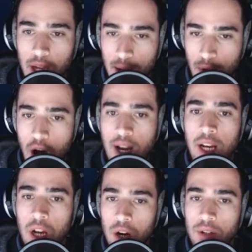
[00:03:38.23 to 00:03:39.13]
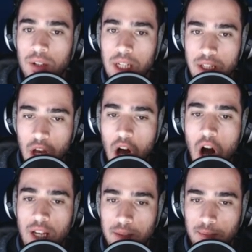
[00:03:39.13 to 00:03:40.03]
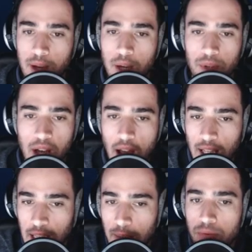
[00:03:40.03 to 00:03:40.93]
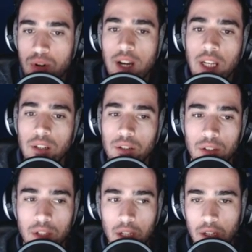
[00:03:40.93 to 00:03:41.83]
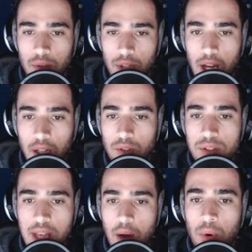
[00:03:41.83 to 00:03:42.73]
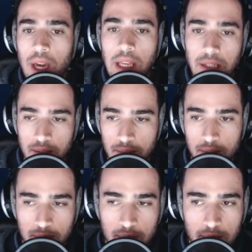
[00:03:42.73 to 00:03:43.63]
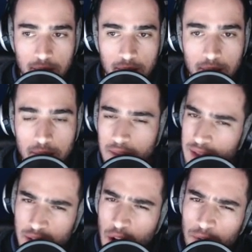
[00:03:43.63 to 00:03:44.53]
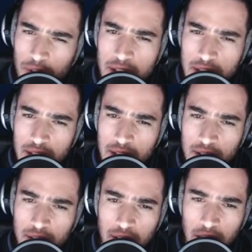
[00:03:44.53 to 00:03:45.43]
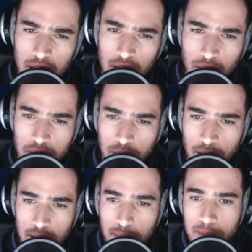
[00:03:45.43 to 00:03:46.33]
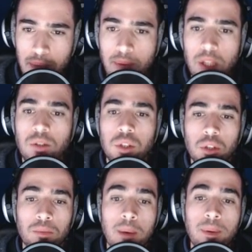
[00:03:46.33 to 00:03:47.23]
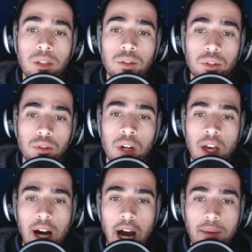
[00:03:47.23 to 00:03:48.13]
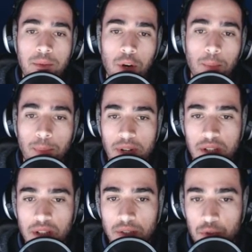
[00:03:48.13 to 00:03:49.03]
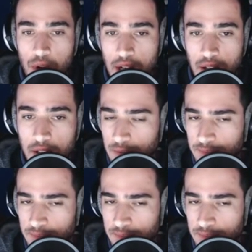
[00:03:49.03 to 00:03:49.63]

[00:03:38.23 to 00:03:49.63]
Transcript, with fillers: Come on. I know it's hot, but we gotta keep running, dude. We gotta lose that weight. Scofield doesn't need to lose weight, but maybe you do. Maybe you do. I'm your personal trainer.